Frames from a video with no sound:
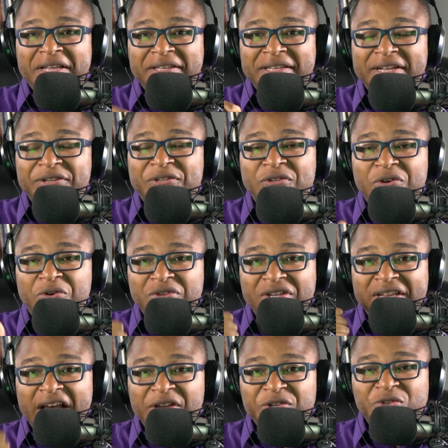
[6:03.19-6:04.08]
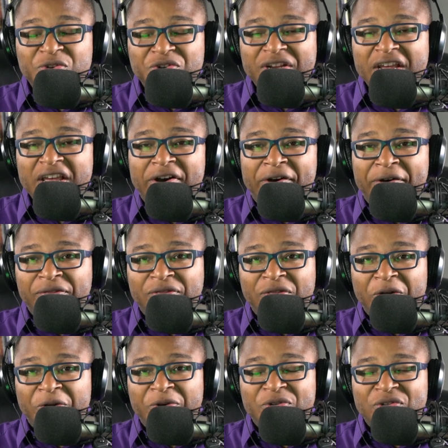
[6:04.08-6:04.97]
Yes. So yesterday on
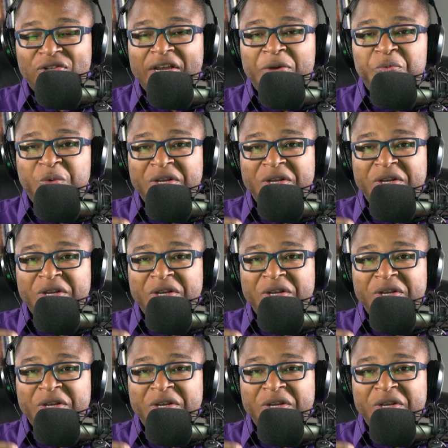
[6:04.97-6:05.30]
Thursday,